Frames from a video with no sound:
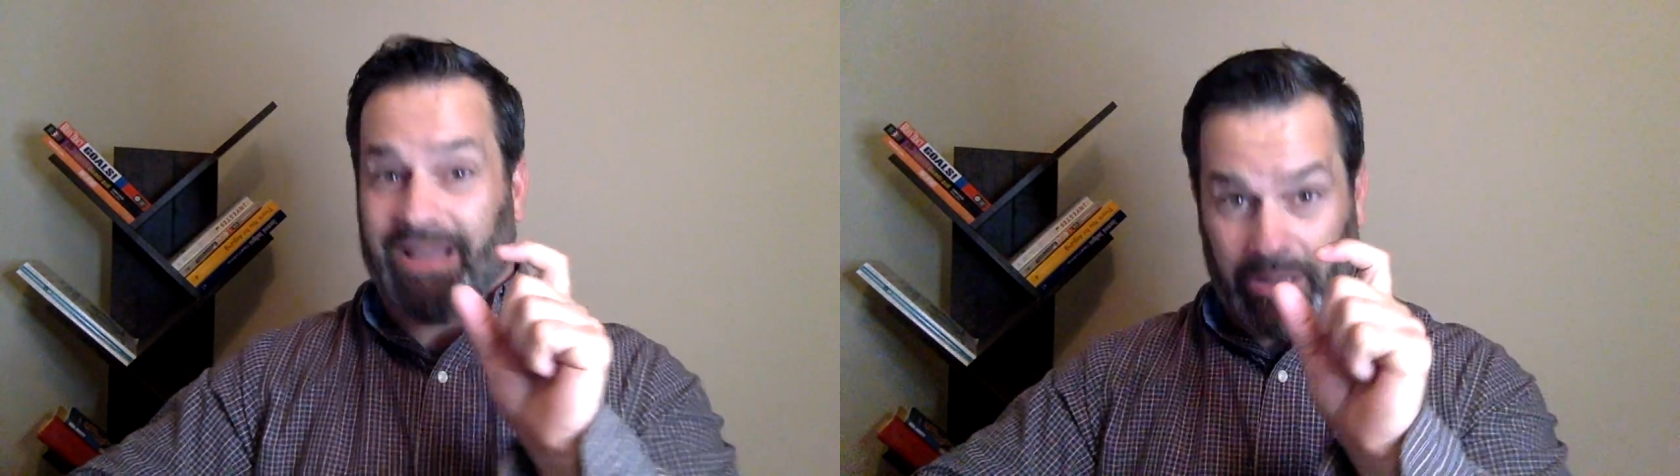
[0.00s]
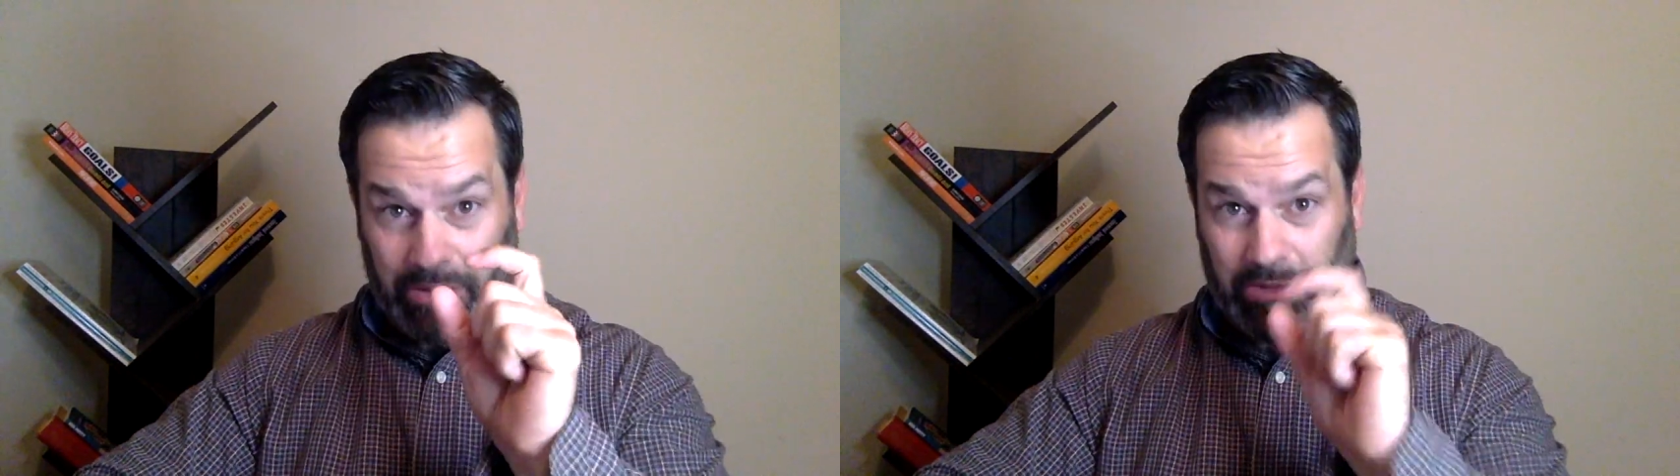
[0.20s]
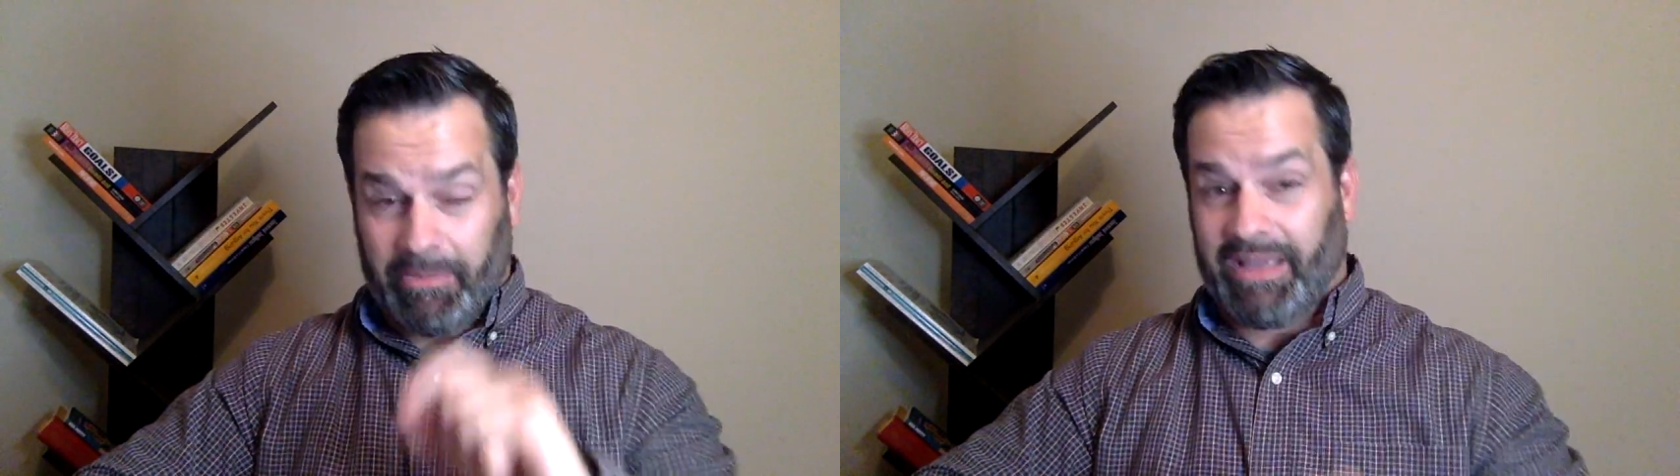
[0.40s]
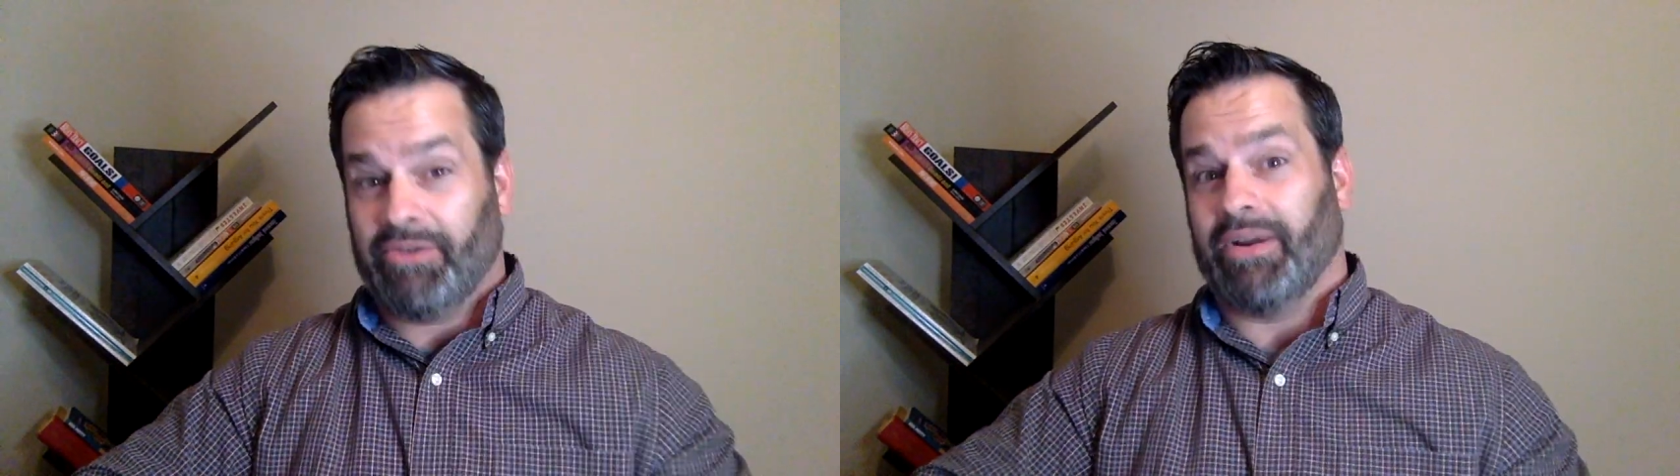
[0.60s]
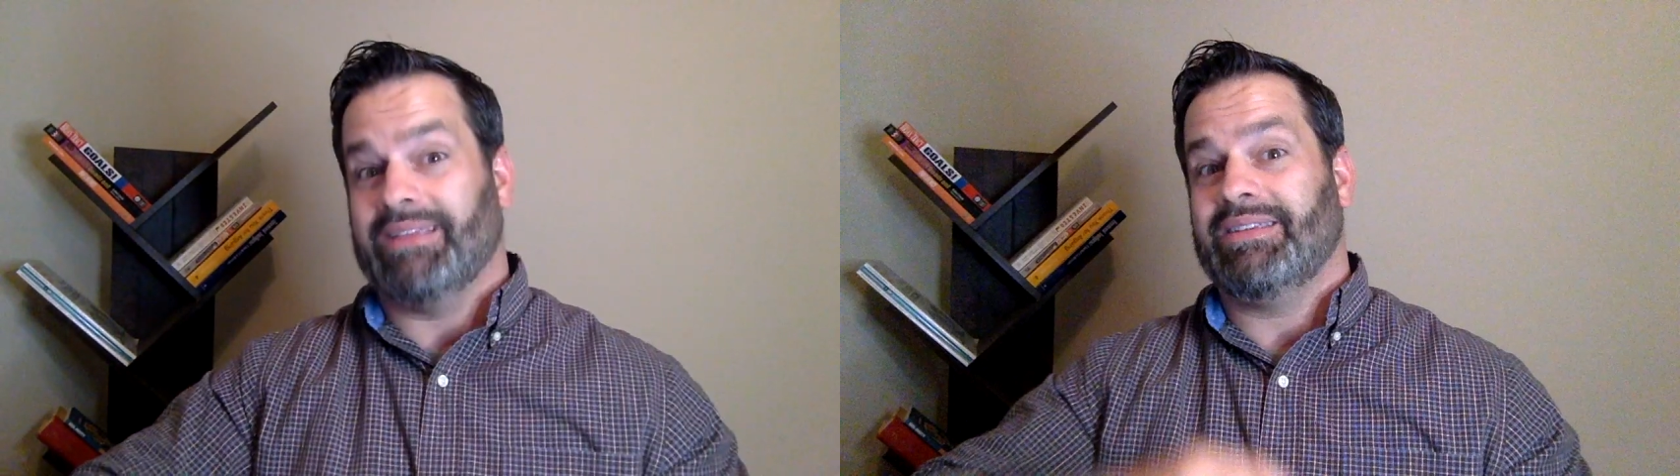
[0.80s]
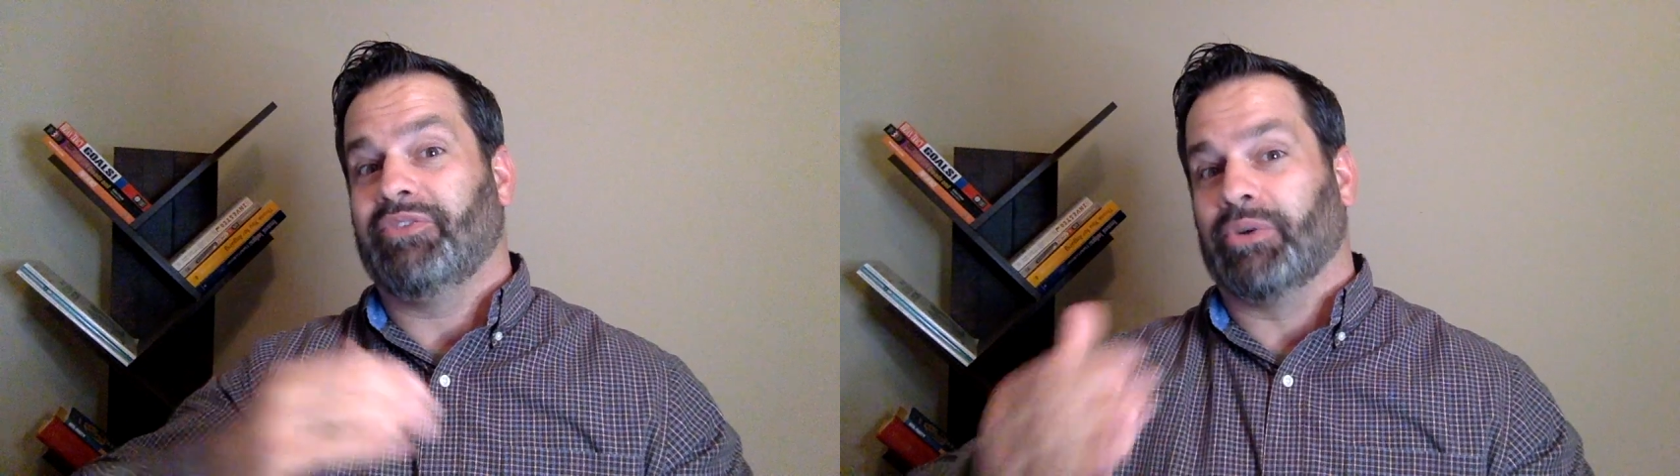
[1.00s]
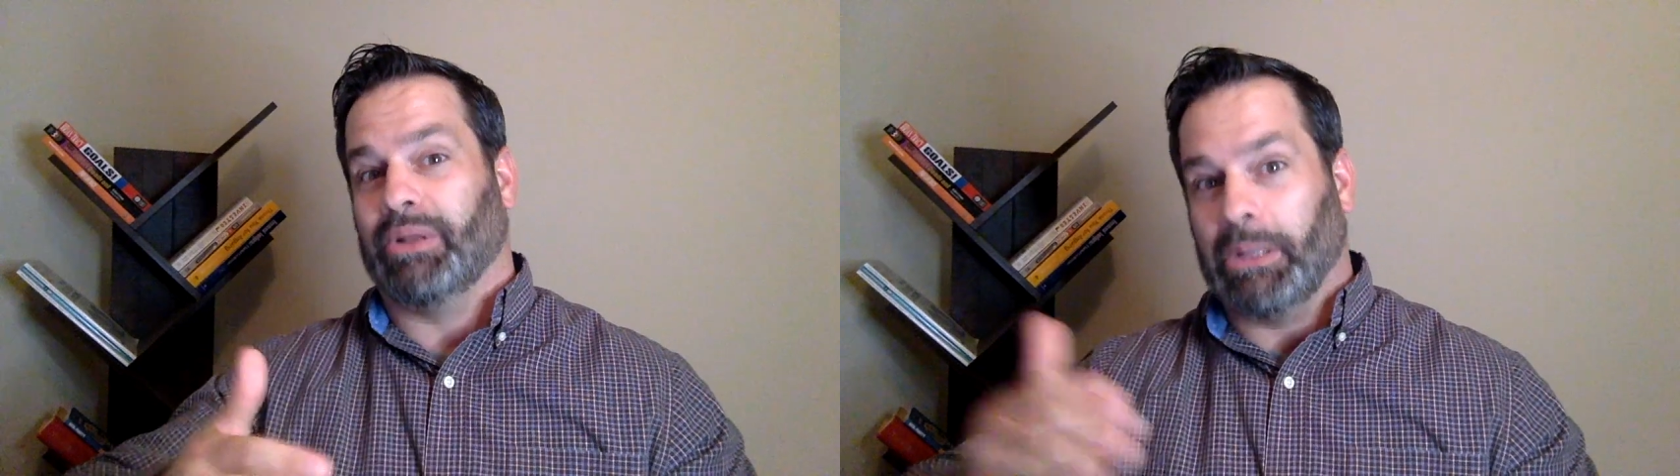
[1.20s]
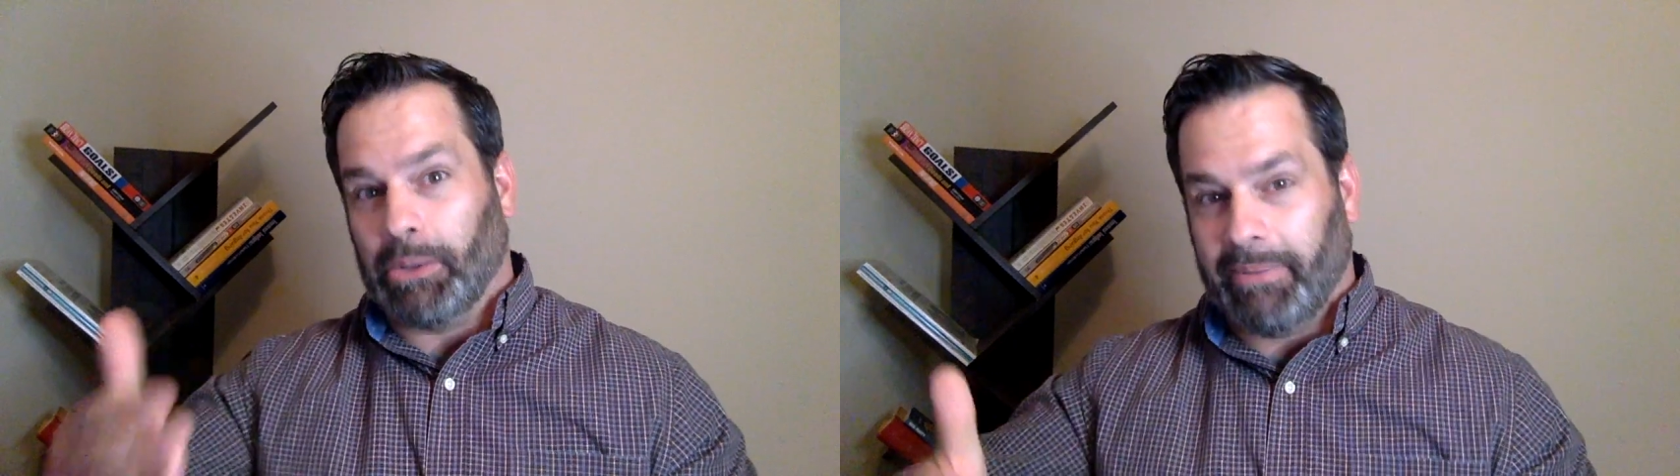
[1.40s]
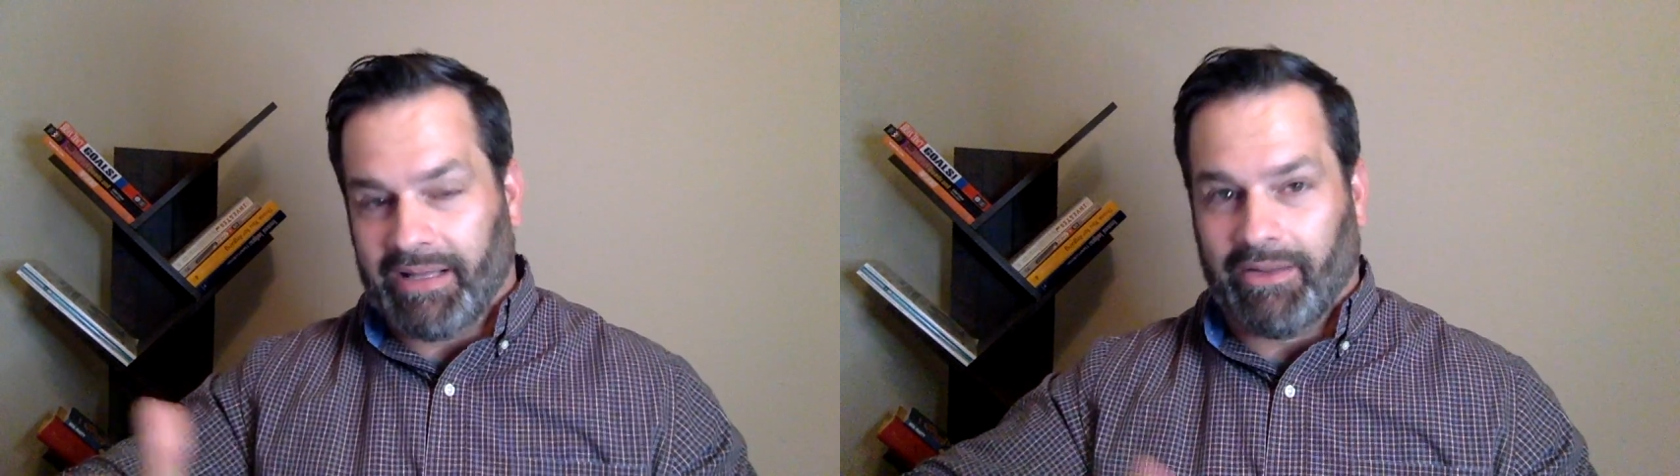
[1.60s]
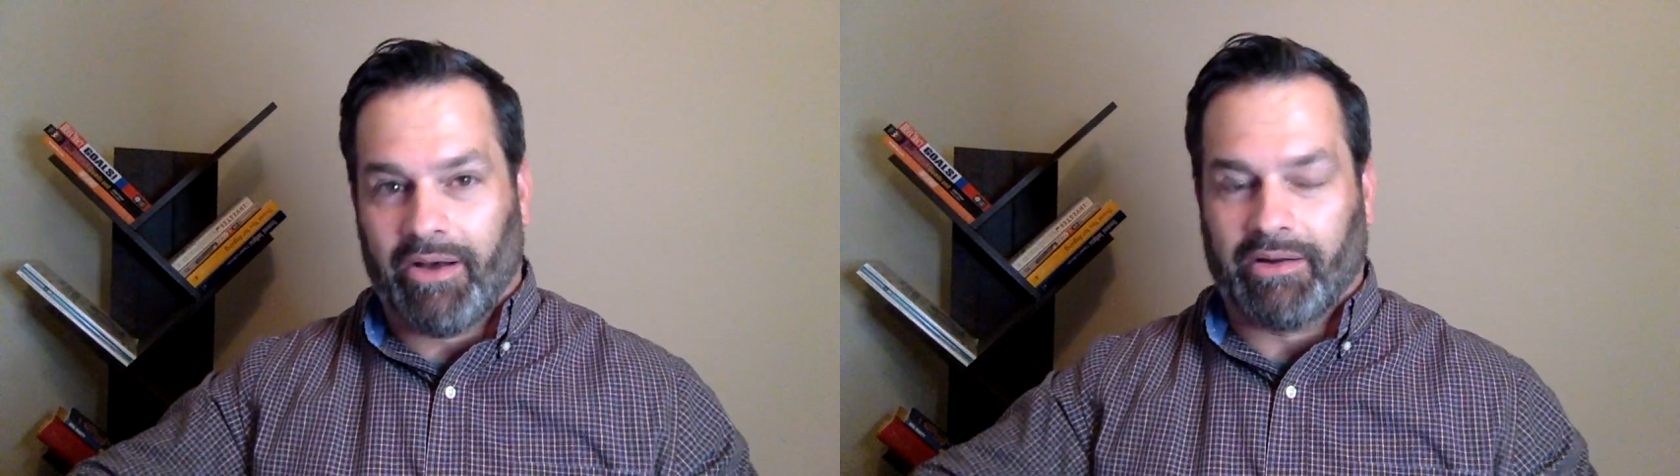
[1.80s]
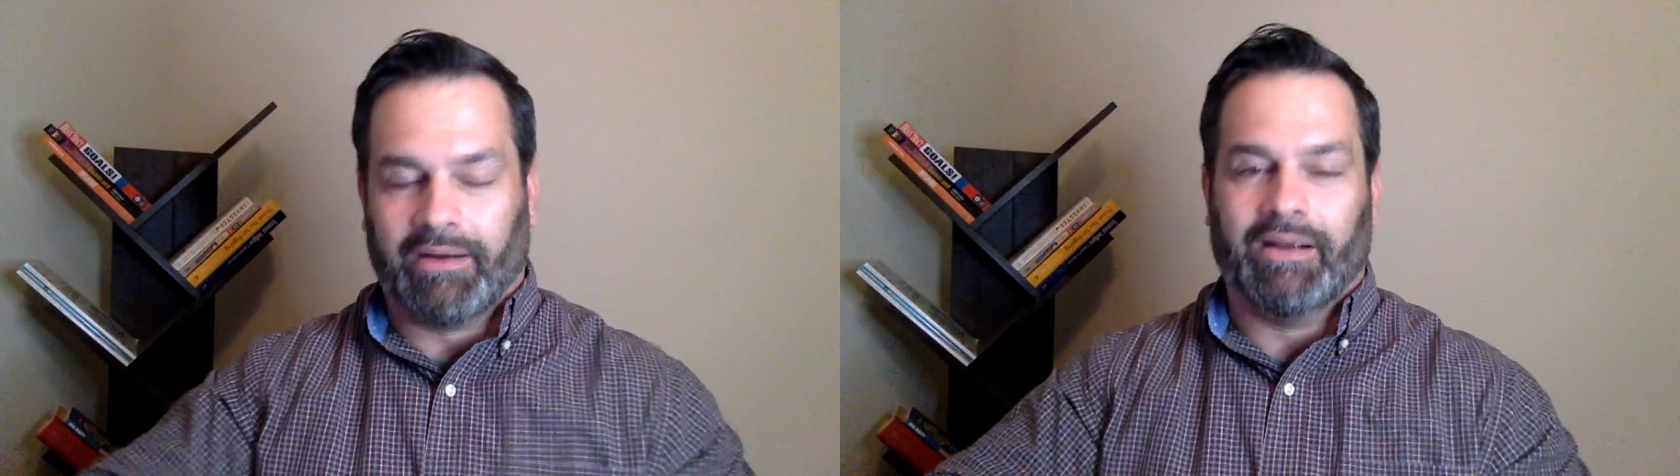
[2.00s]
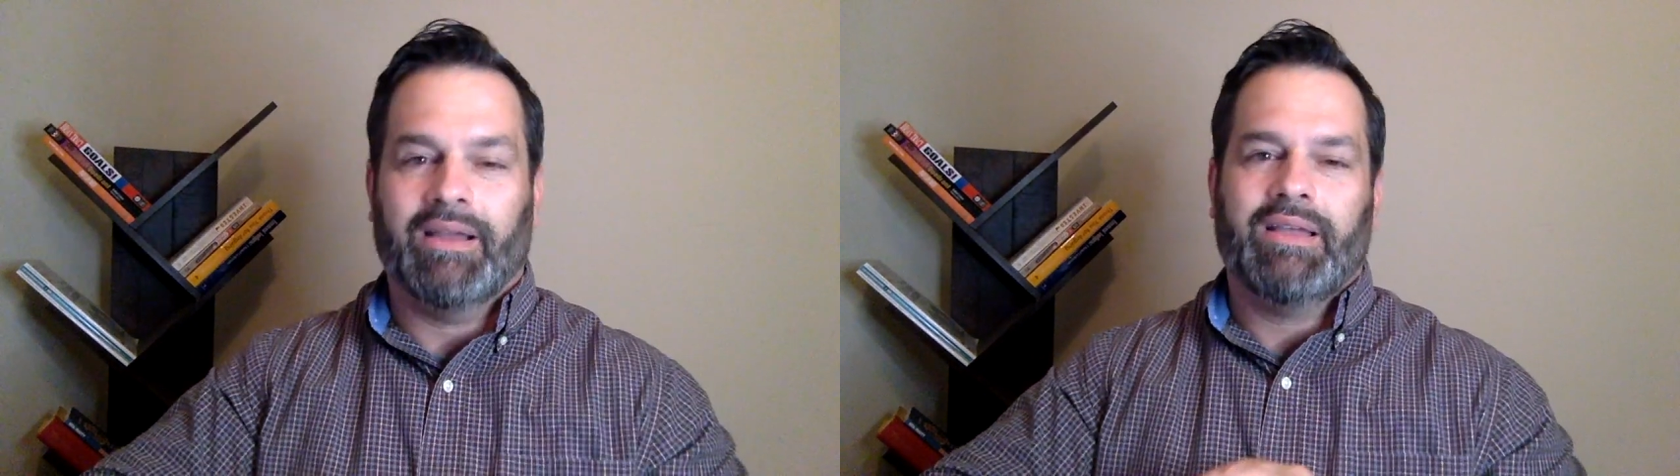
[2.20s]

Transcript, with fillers: a little bit crazy for a little bit longer.